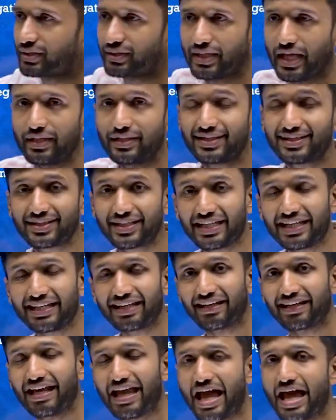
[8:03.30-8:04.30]
then stay
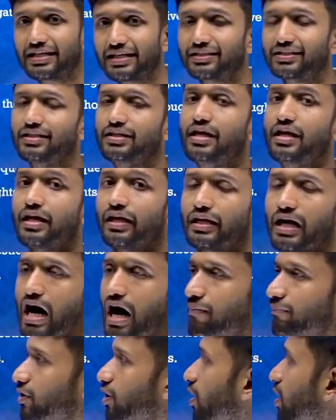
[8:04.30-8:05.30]
relaxed, calm
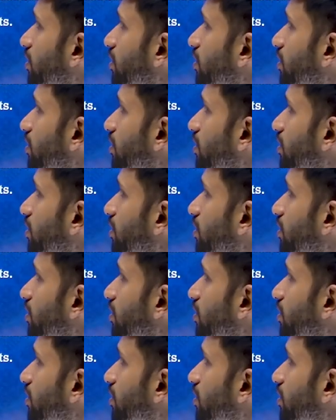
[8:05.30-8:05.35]
your